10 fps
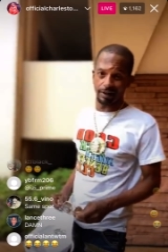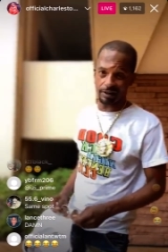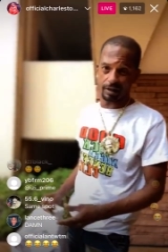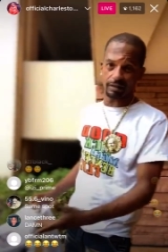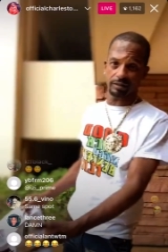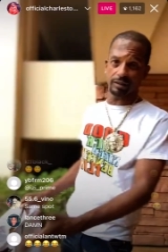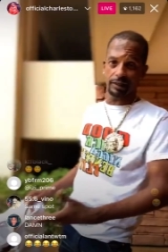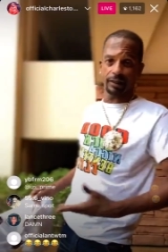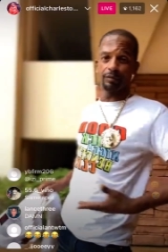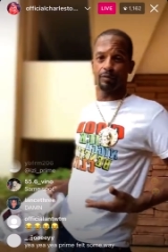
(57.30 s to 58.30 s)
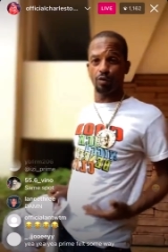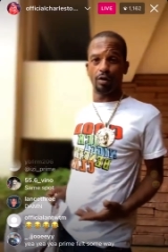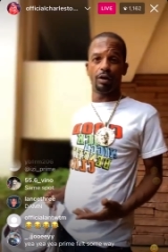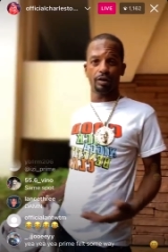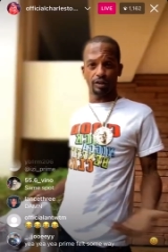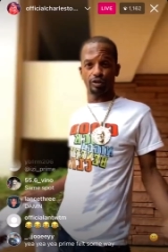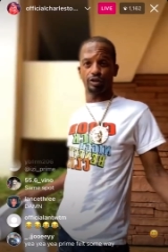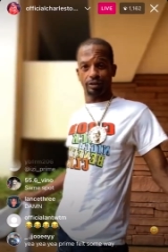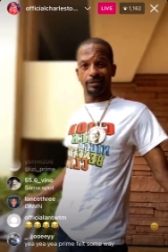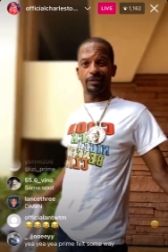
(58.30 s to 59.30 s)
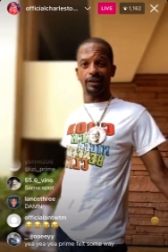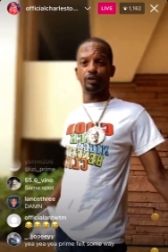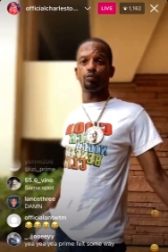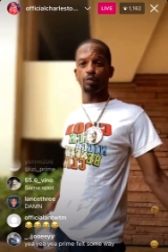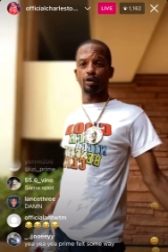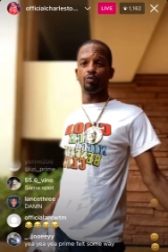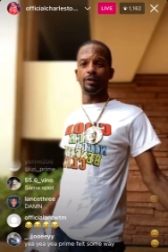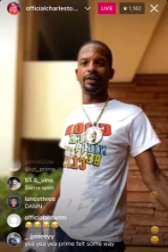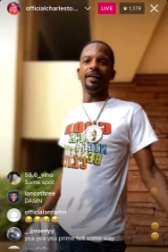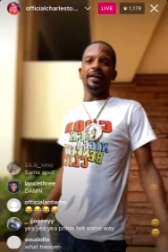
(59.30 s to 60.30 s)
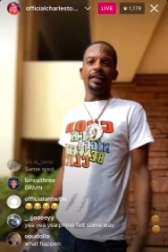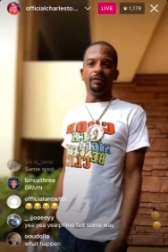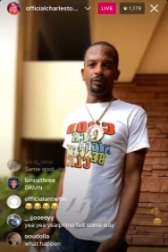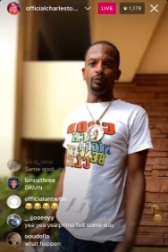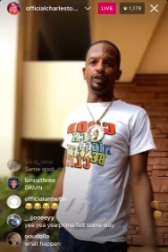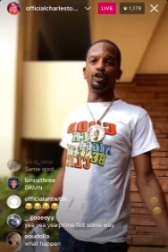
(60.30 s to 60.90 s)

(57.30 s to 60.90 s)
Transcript: them their content, let them know Unc is a good nigga to work with, even